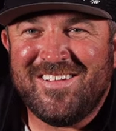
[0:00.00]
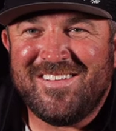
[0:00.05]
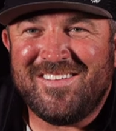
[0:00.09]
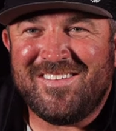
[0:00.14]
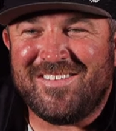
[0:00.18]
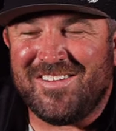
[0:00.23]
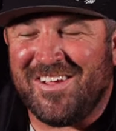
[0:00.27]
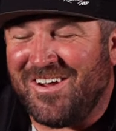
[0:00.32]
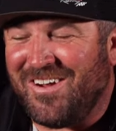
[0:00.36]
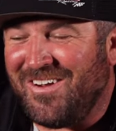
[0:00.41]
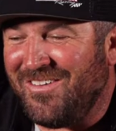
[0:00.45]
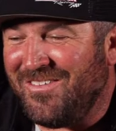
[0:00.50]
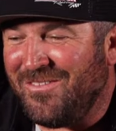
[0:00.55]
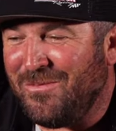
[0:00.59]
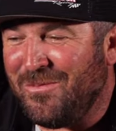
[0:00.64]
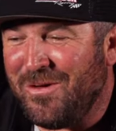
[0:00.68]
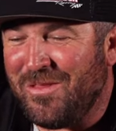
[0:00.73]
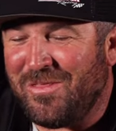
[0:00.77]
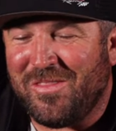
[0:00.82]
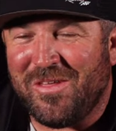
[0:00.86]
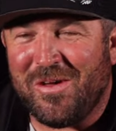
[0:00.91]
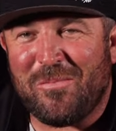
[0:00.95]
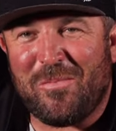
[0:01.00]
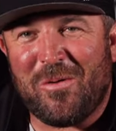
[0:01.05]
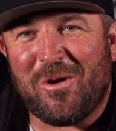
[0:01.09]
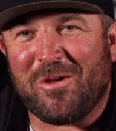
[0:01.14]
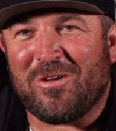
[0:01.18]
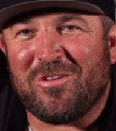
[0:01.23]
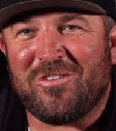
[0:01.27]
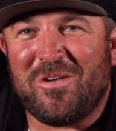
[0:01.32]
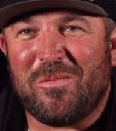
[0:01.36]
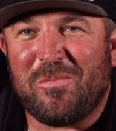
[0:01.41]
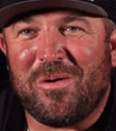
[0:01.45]
So with uh,
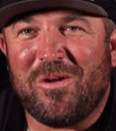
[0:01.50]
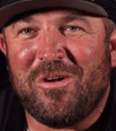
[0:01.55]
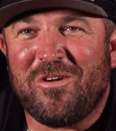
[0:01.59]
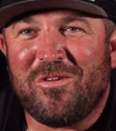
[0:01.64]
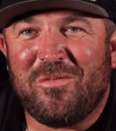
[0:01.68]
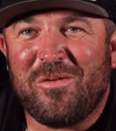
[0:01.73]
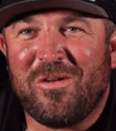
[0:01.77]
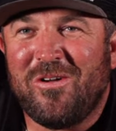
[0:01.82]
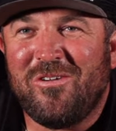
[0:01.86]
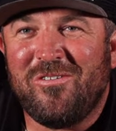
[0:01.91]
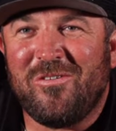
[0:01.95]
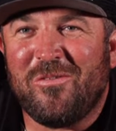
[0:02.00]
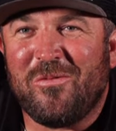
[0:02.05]
particle separators, we don't